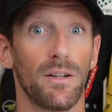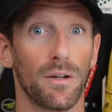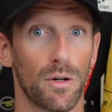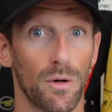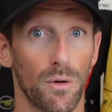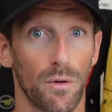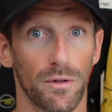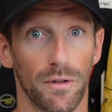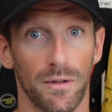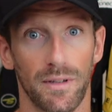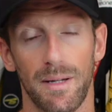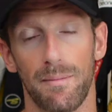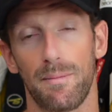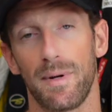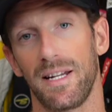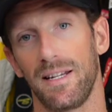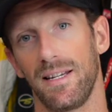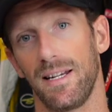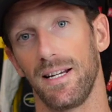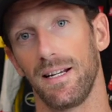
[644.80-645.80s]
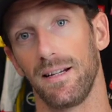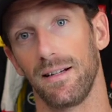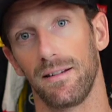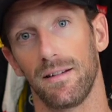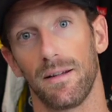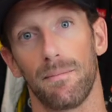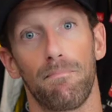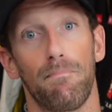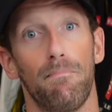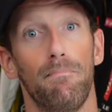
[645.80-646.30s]
the corner,
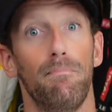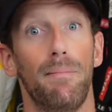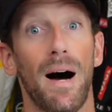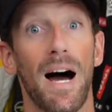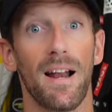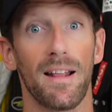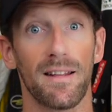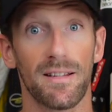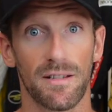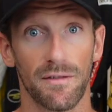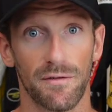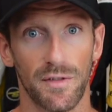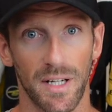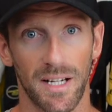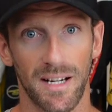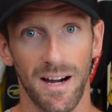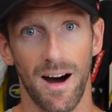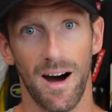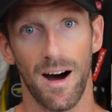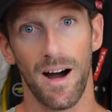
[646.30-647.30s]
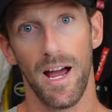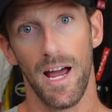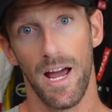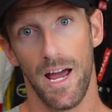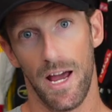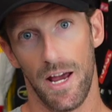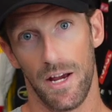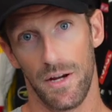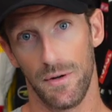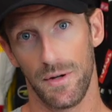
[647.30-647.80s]
depending the balance of the car,
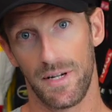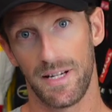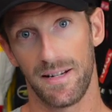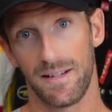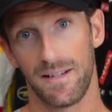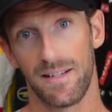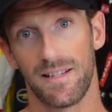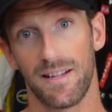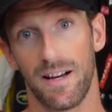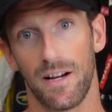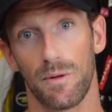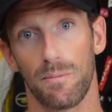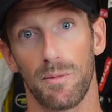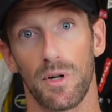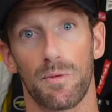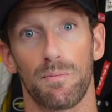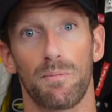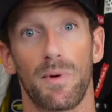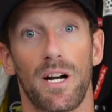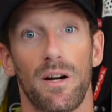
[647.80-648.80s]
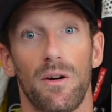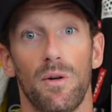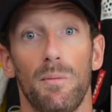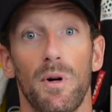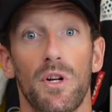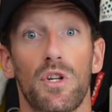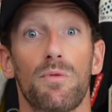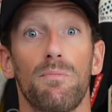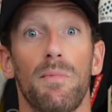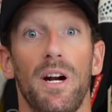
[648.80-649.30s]
you can decide how
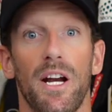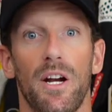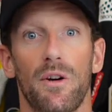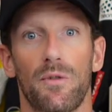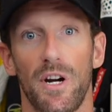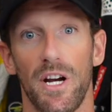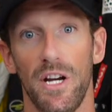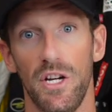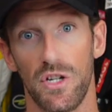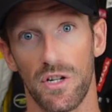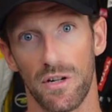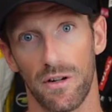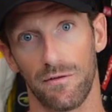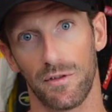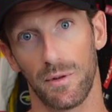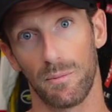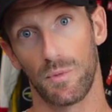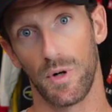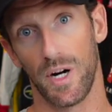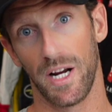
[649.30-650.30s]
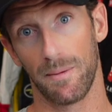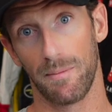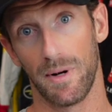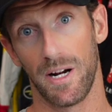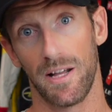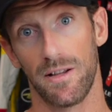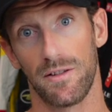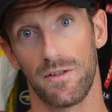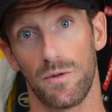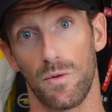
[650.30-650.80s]
much migration of the brake
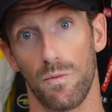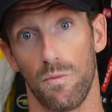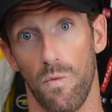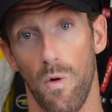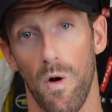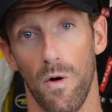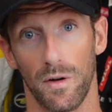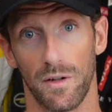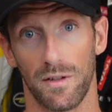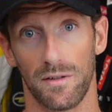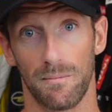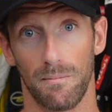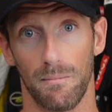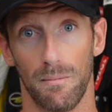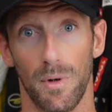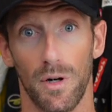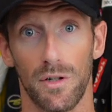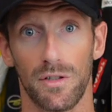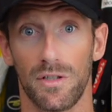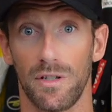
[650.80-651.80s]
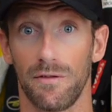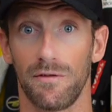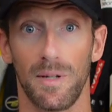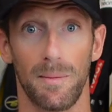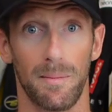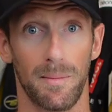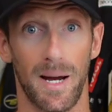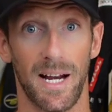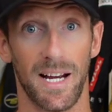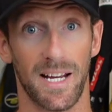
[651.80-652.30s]
balance you want. Most of
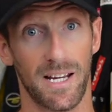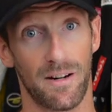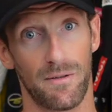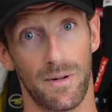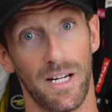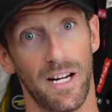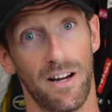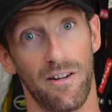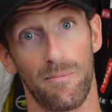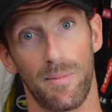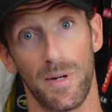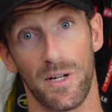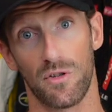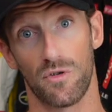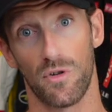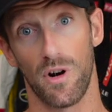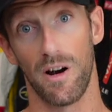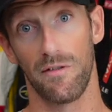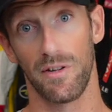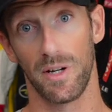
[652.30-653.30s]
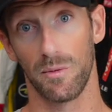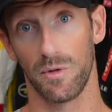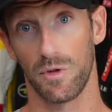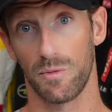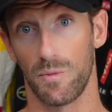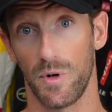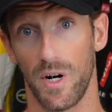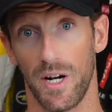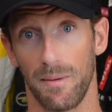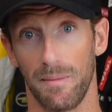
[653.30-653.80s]
them in my career I've been driving
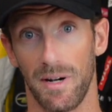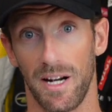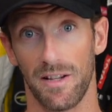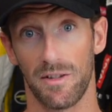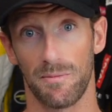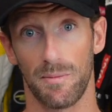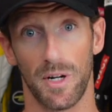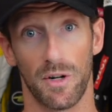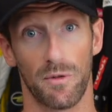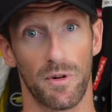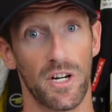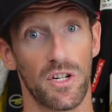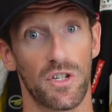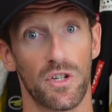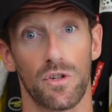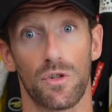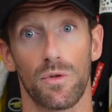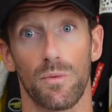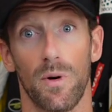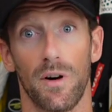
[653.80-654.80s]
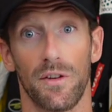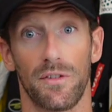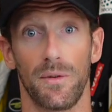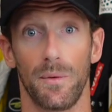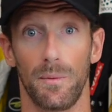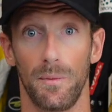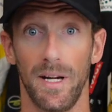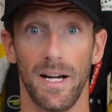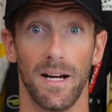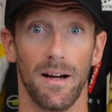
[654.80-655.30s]
with brake balance migration towards
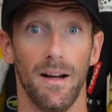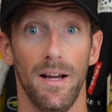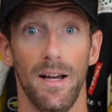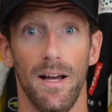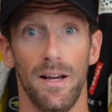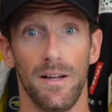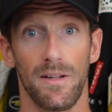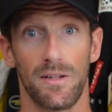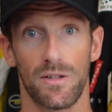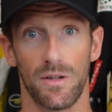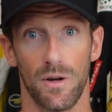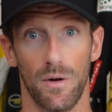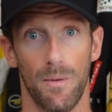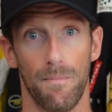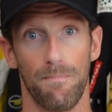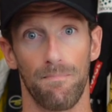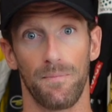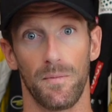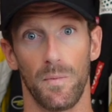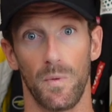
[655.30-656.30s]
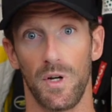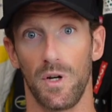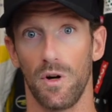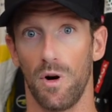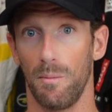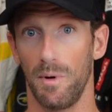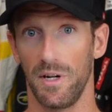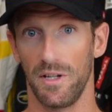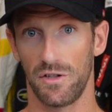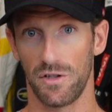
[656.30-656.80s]
the rear. So we
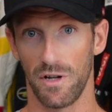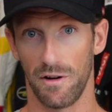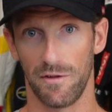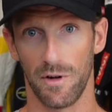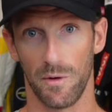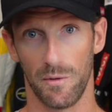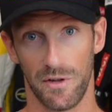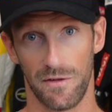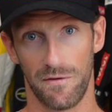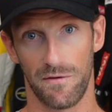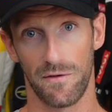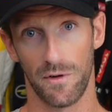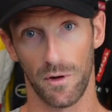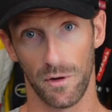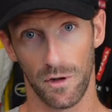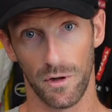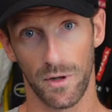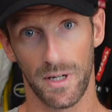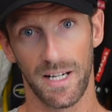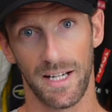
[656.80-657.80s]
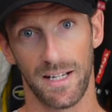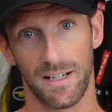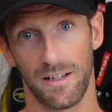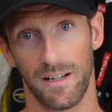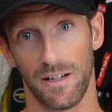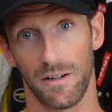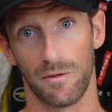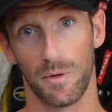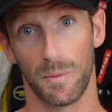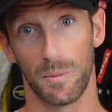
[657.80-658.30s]
normally suffer with front locking at
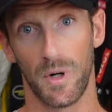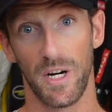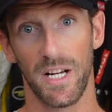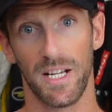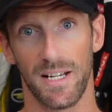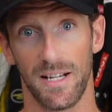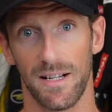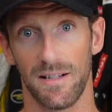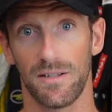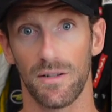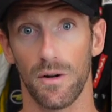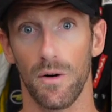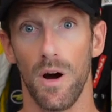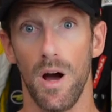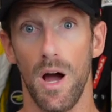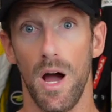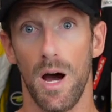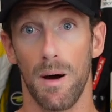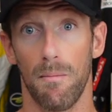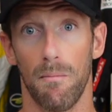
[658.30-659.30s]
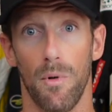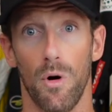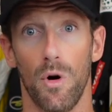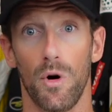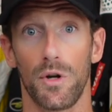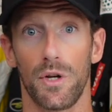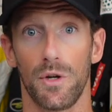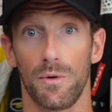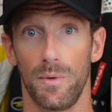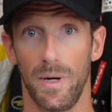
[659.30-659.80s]
the end of the braking. So
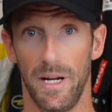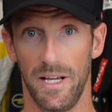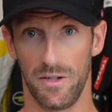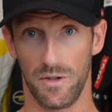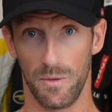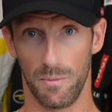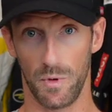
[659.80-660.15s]
more you release the